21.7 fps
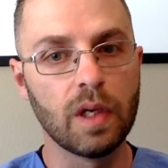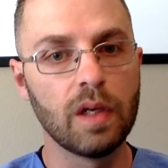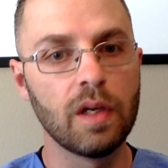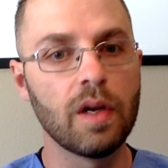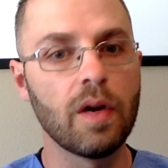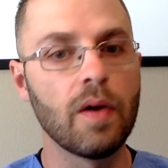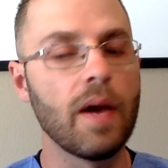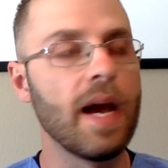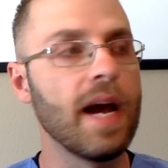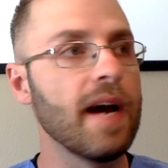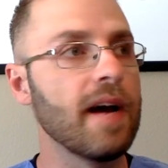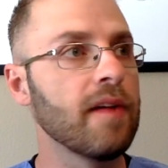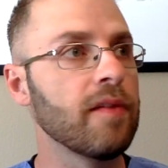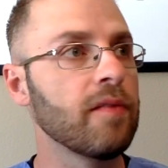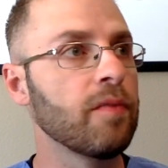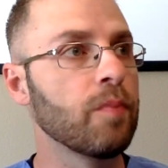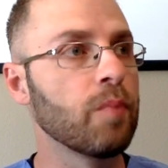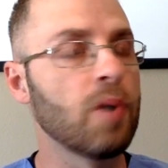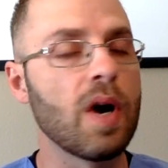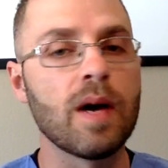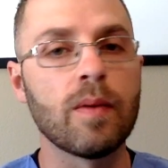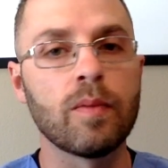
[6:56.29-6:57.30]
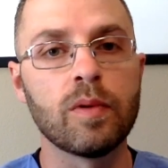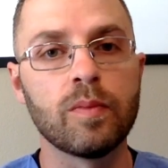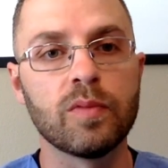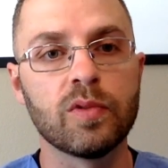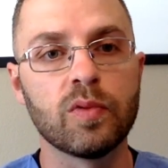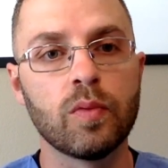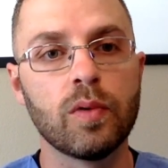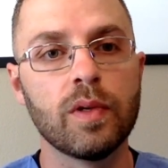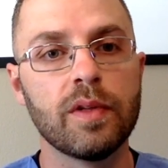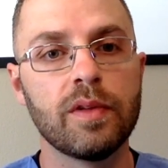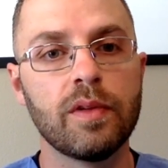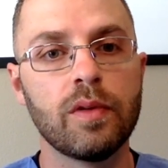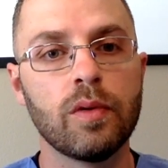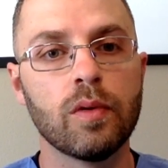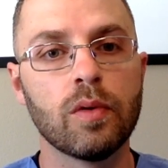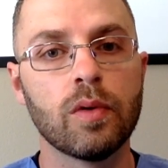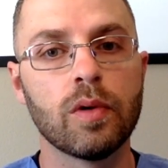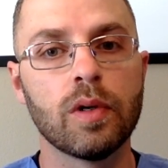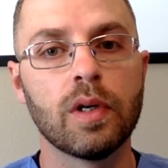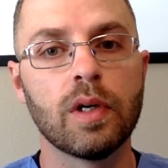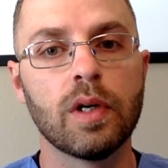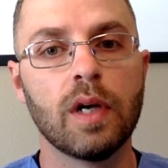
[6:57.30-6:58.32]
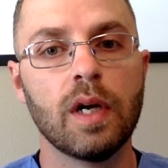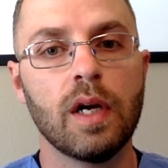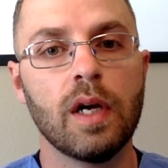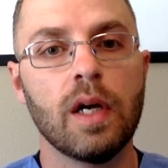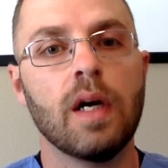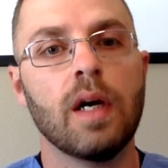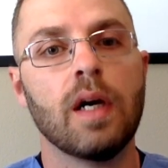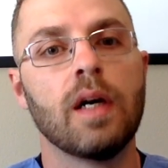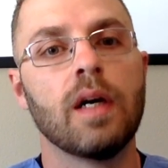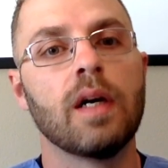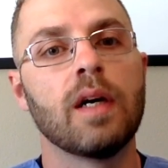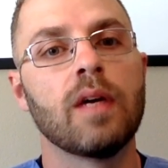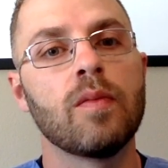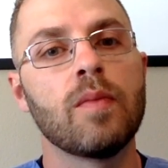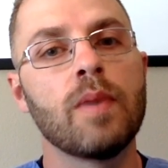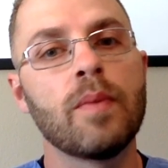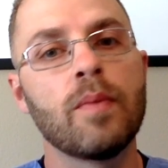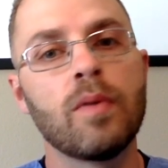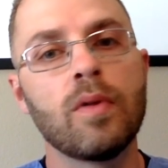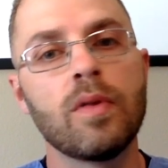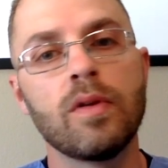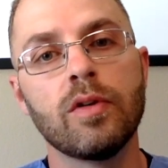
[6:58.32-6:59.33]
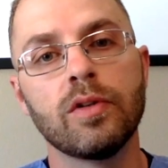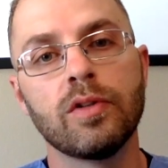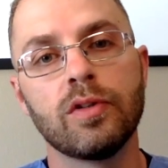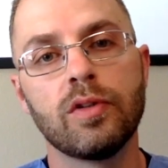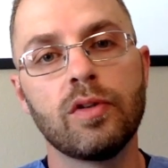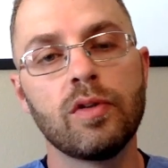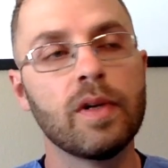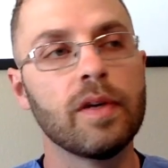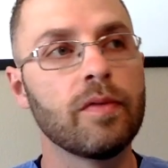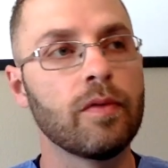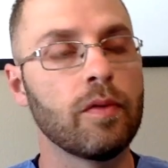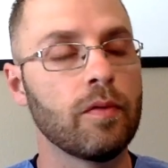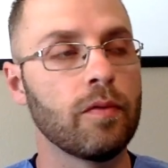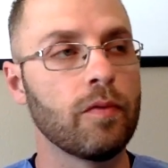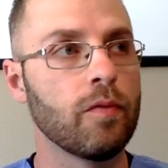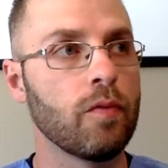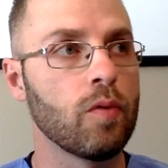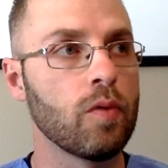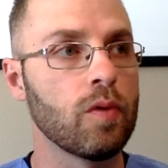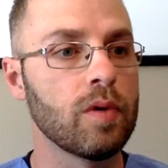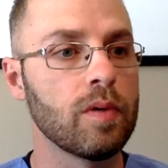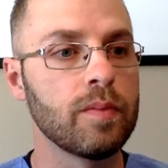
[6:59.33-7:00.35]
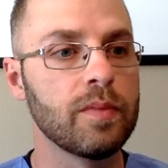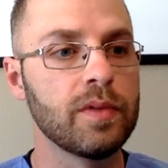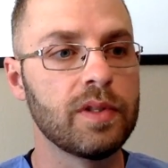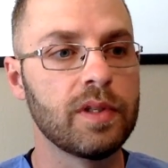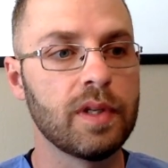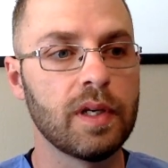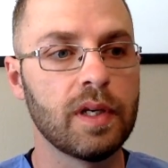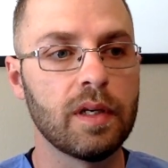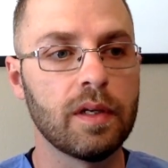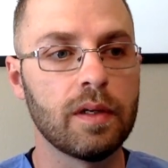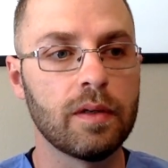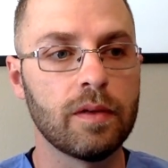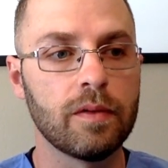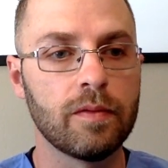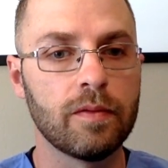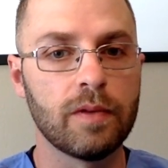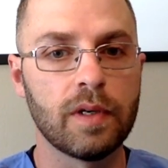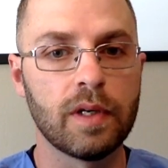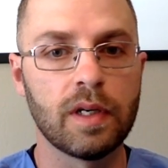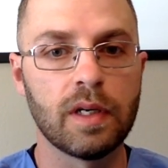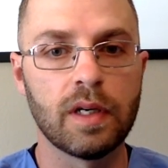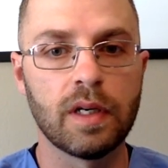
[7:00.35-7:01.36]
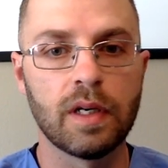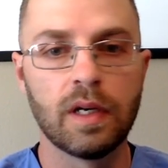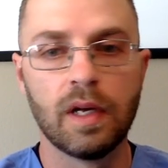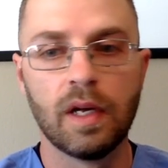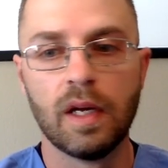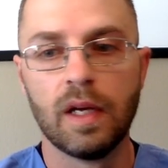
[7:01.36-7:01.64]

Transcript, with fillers: you know, have problems with your, uh, remember there's two different forms of uh,